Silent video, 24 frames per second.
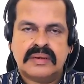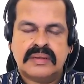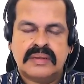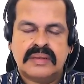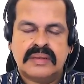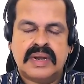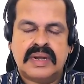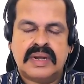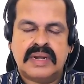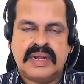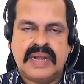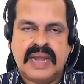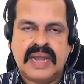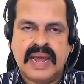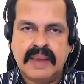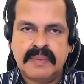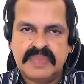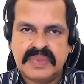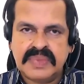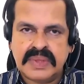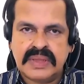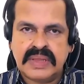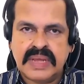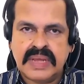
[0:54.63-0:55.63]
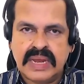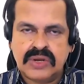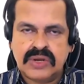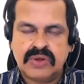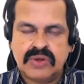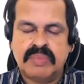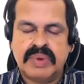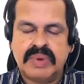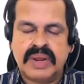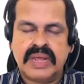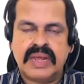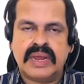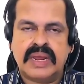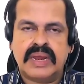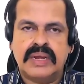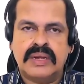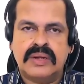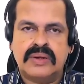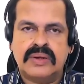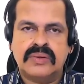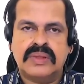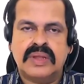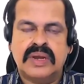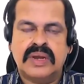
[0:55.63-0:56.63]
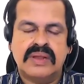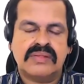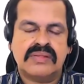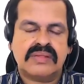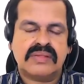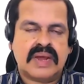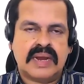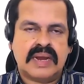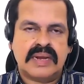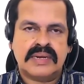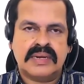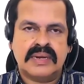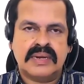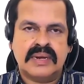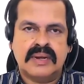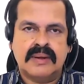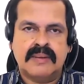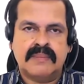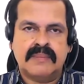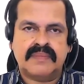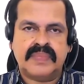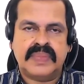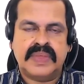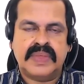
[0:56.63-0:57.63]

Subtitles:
the depth that you bring into the discussion,